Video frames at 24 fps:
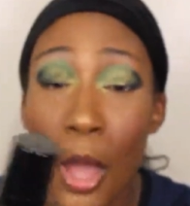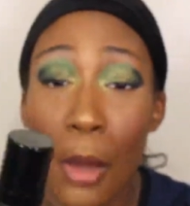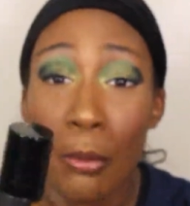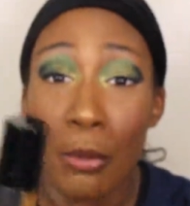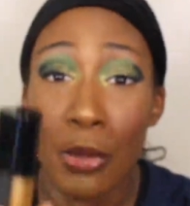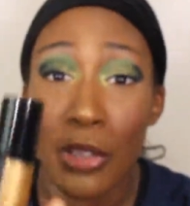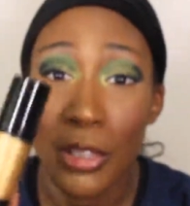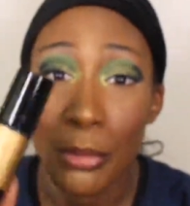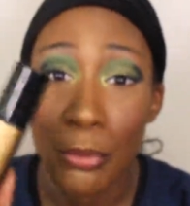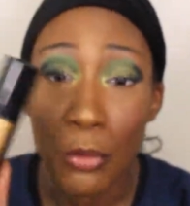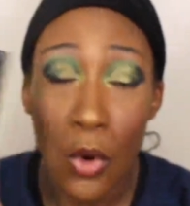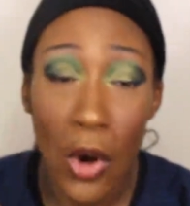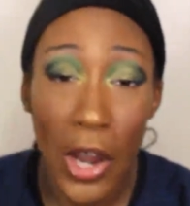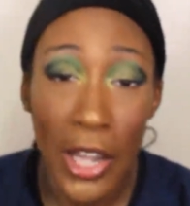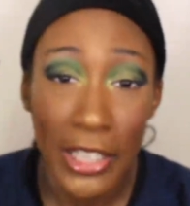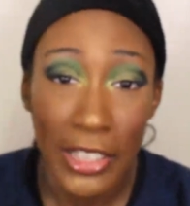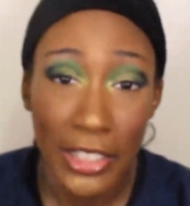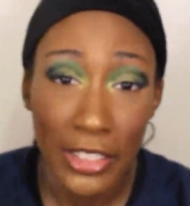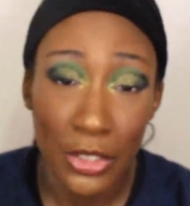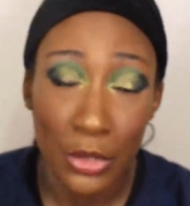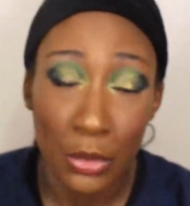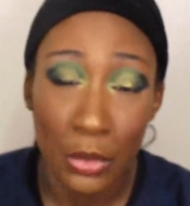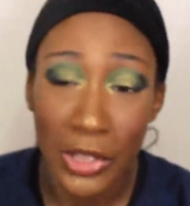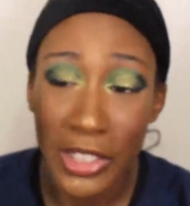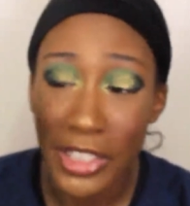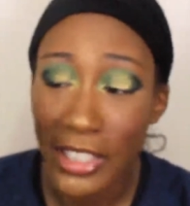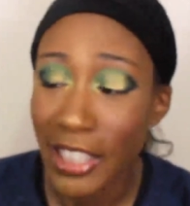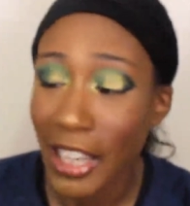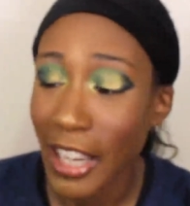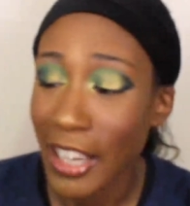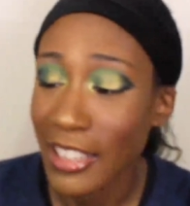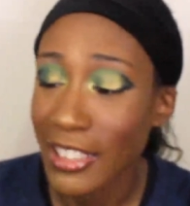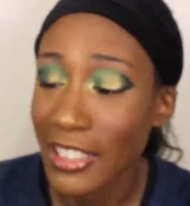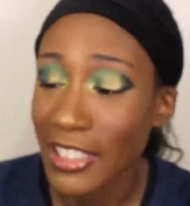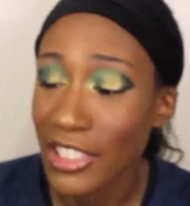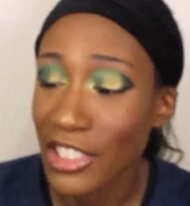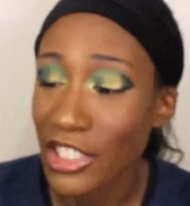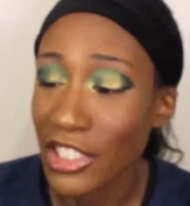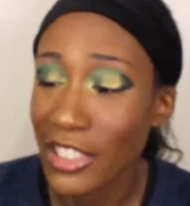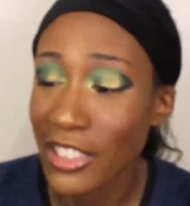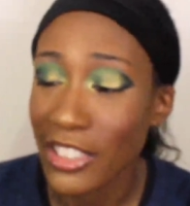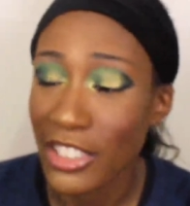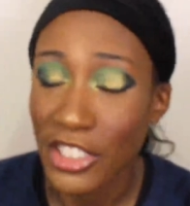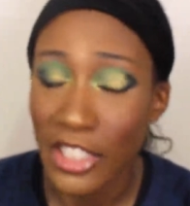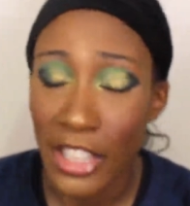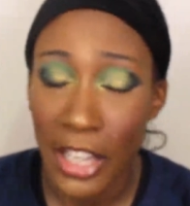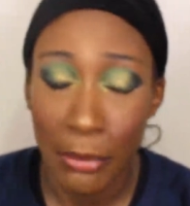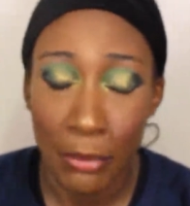But the product is really nice. It's just
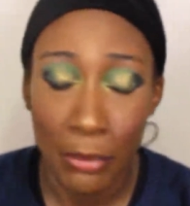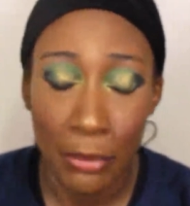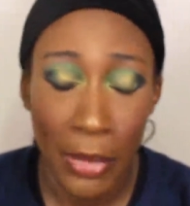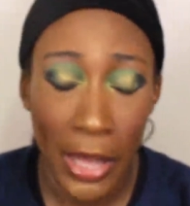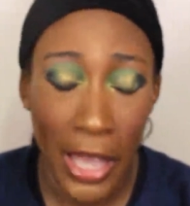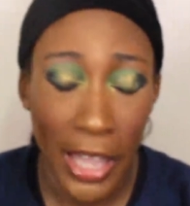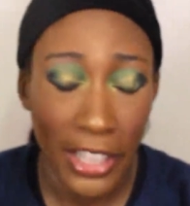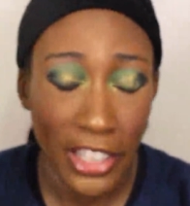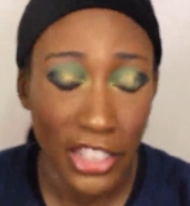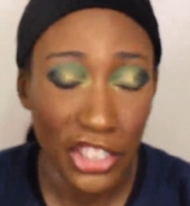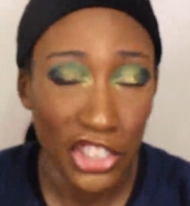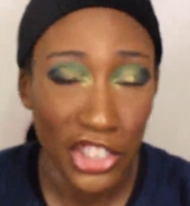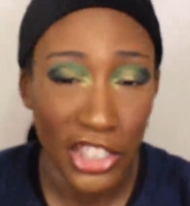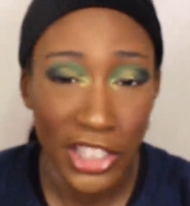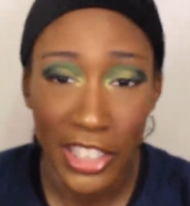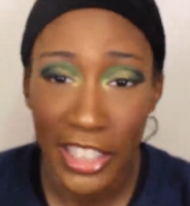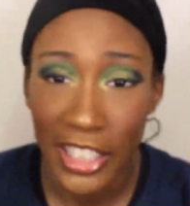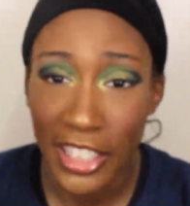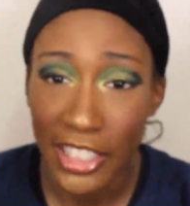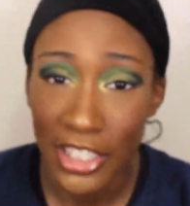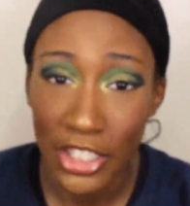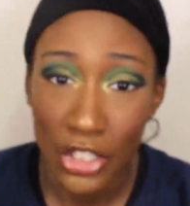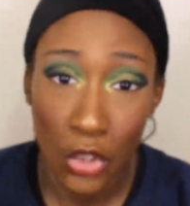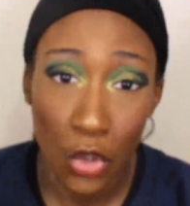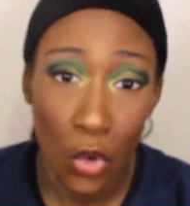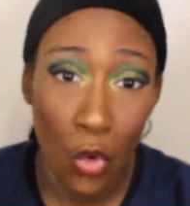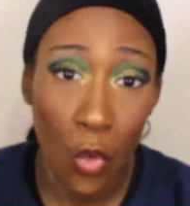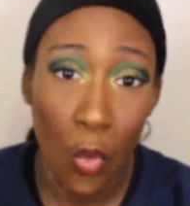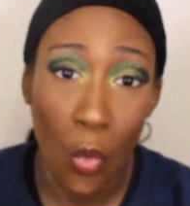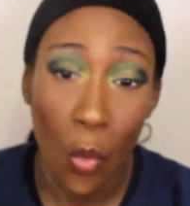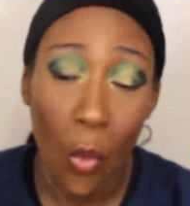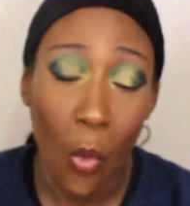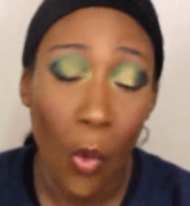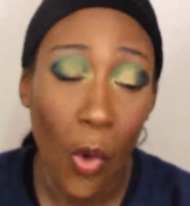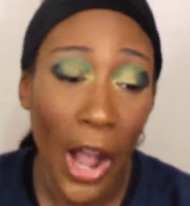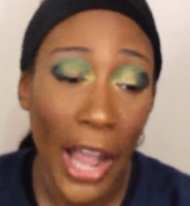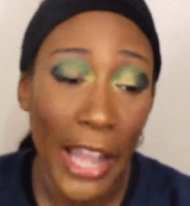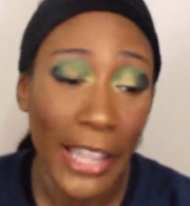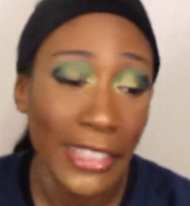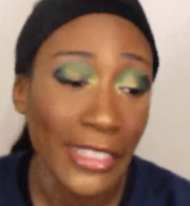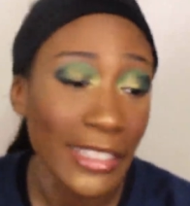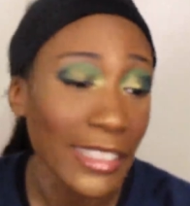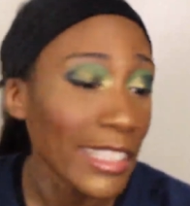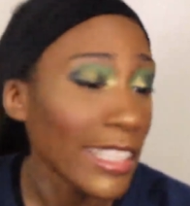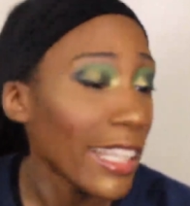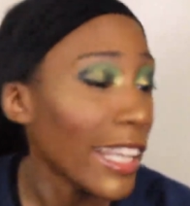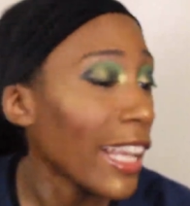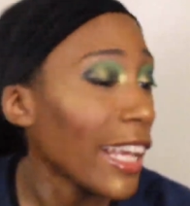the packaging is
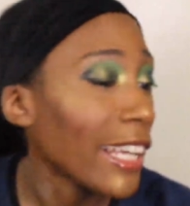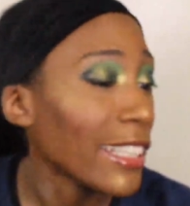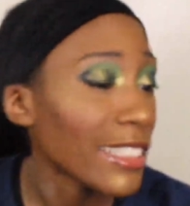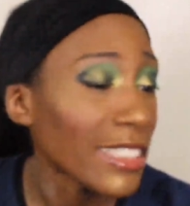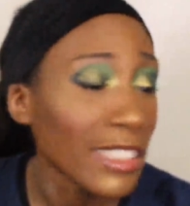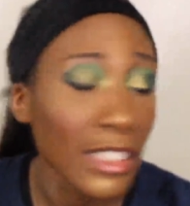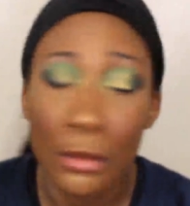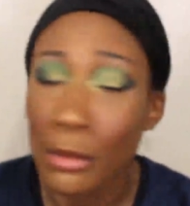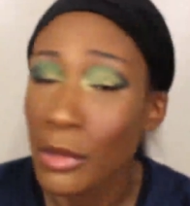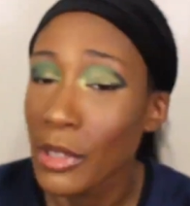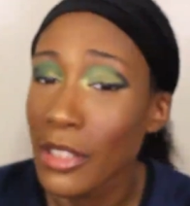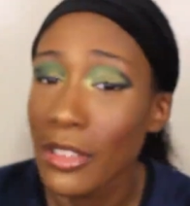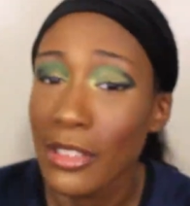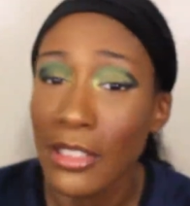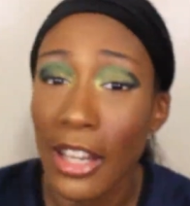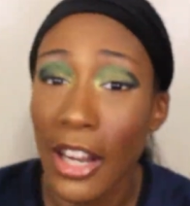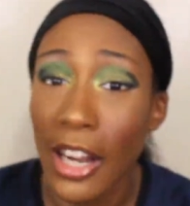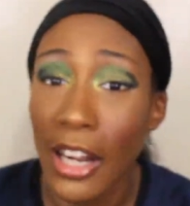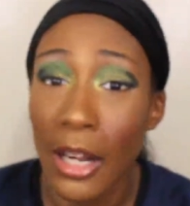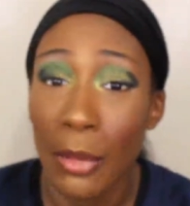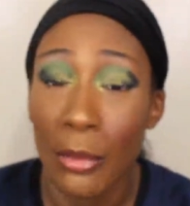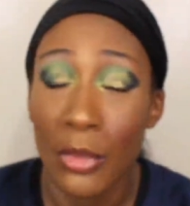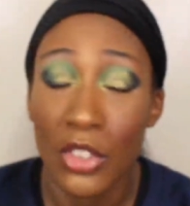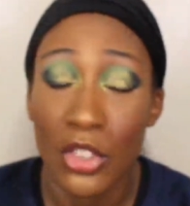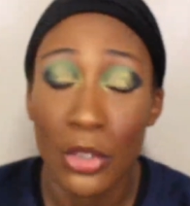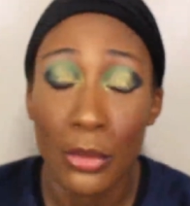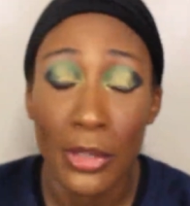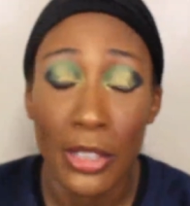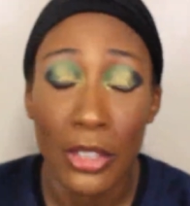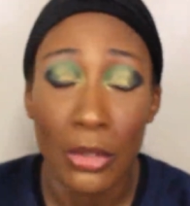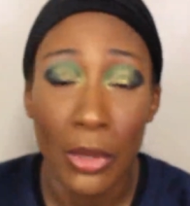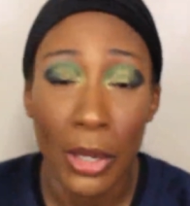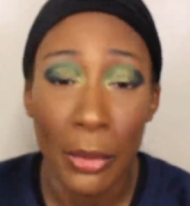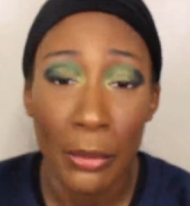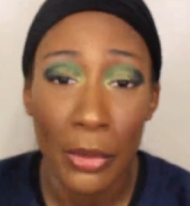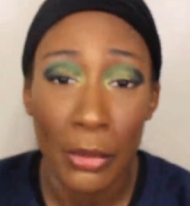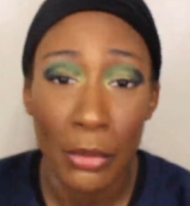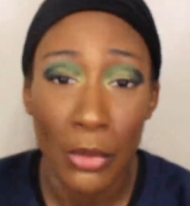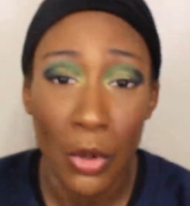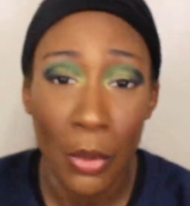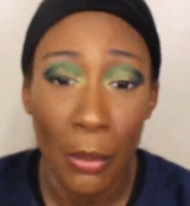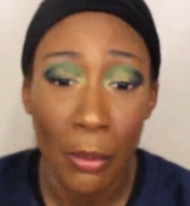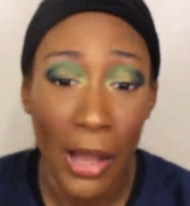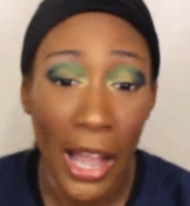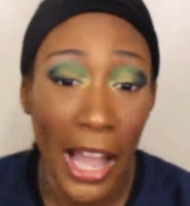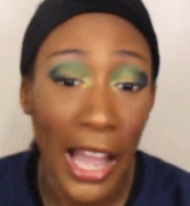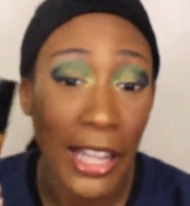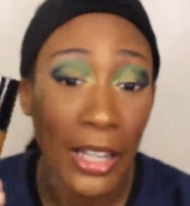quite less to be desired. I'm assuming that's why people
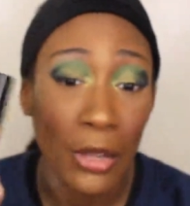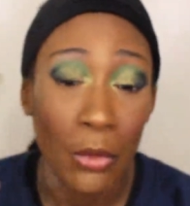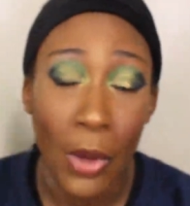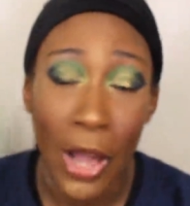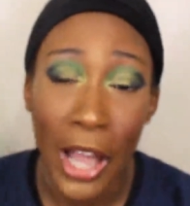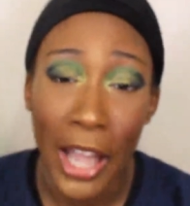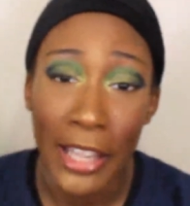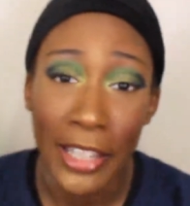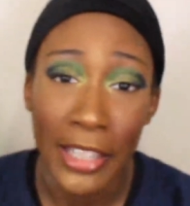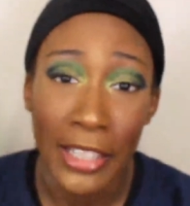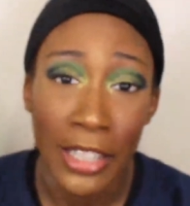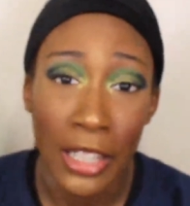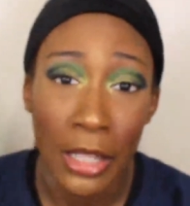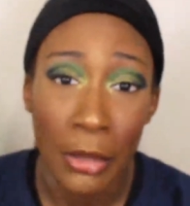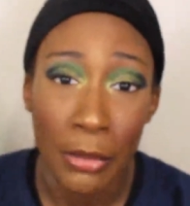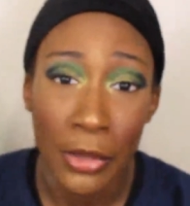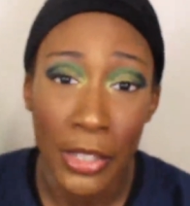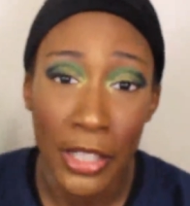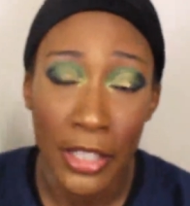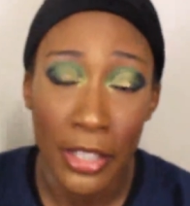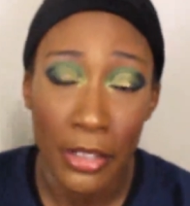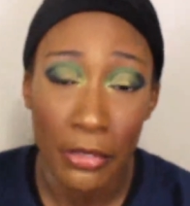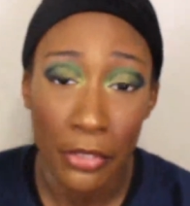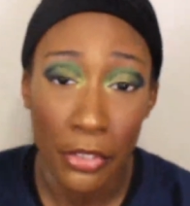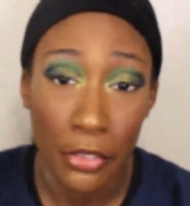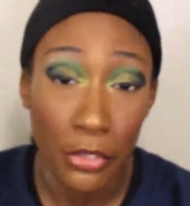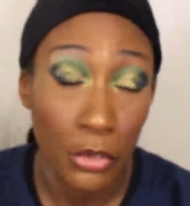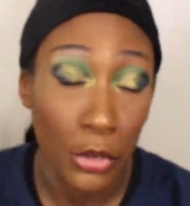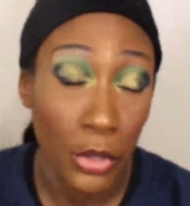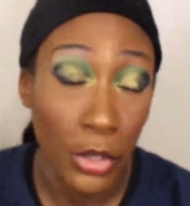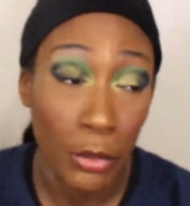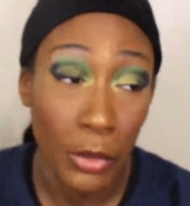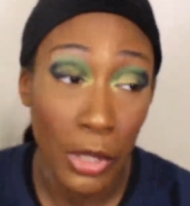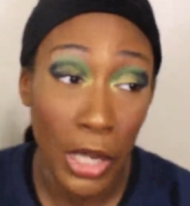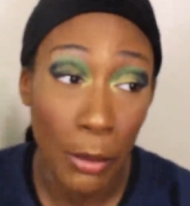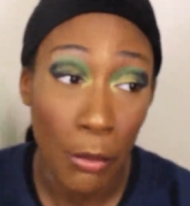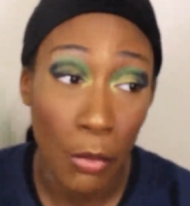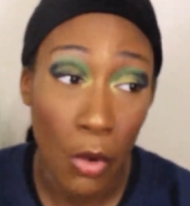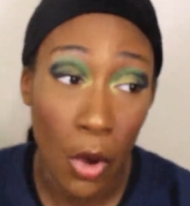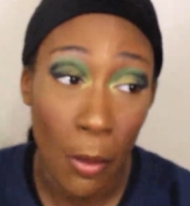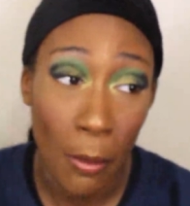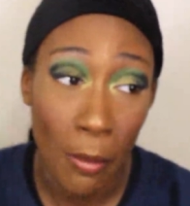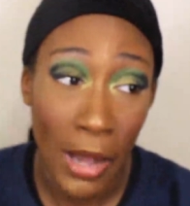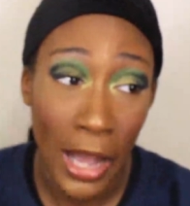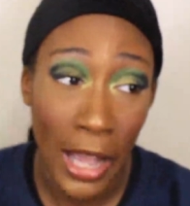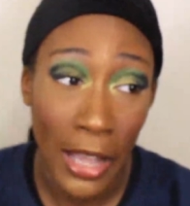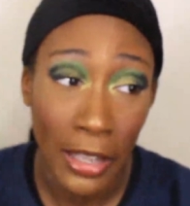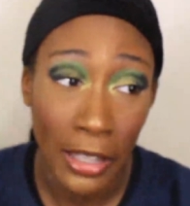don't buy it and why I ended up getting it for free when I
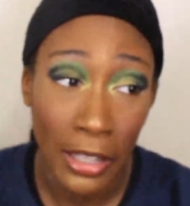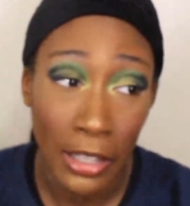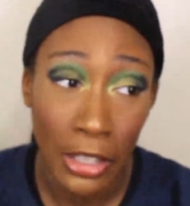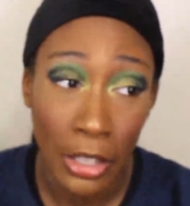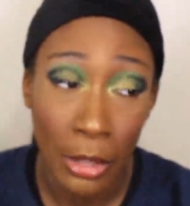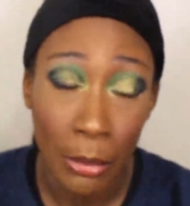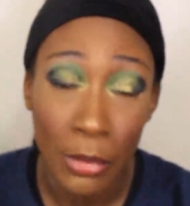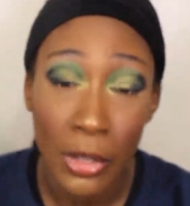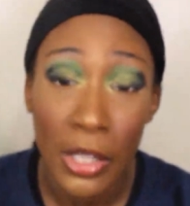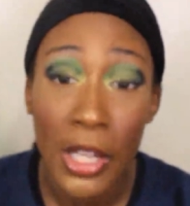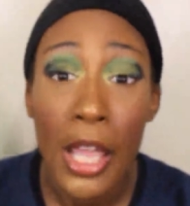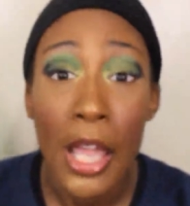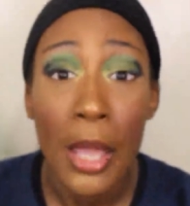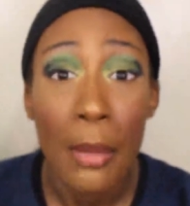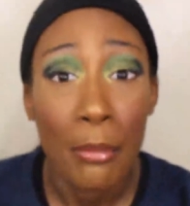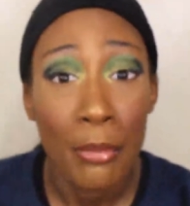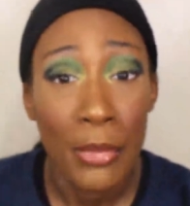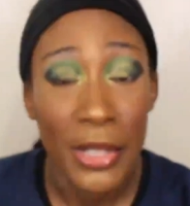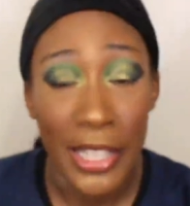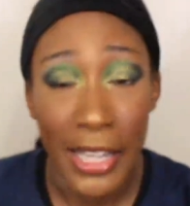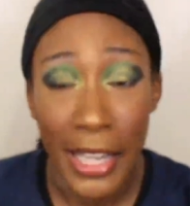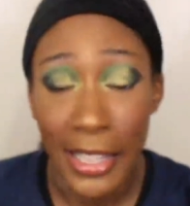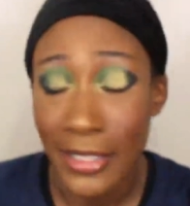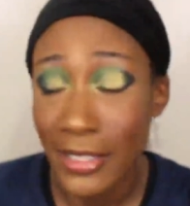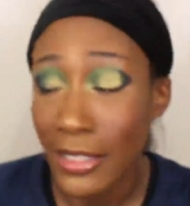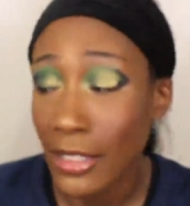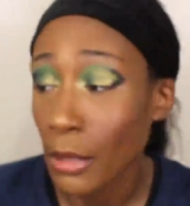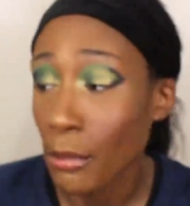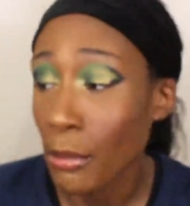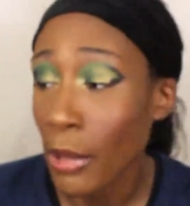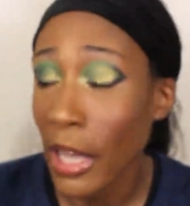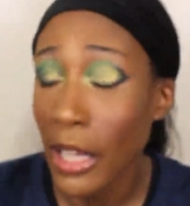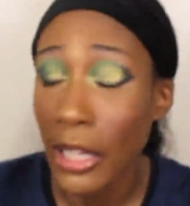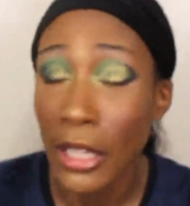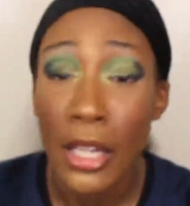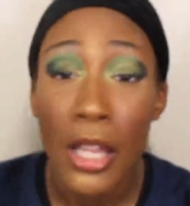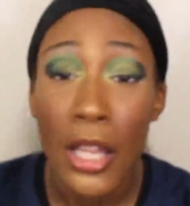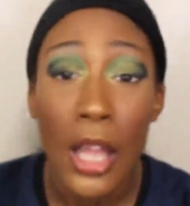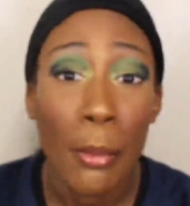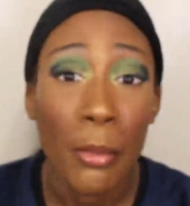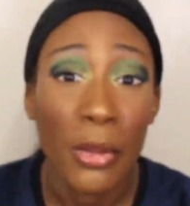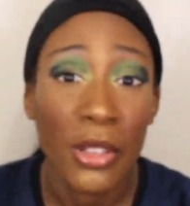bought my um, Midnight Sun palette.